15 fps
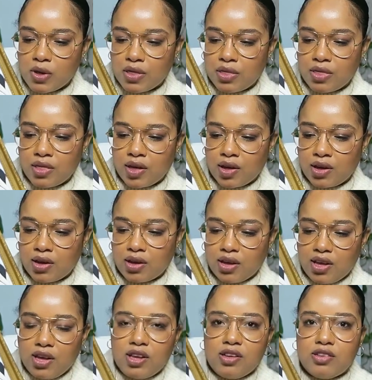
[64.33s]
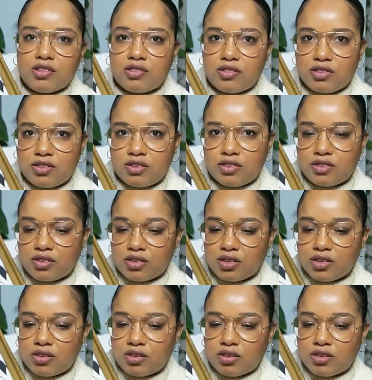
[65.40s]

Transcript: with like just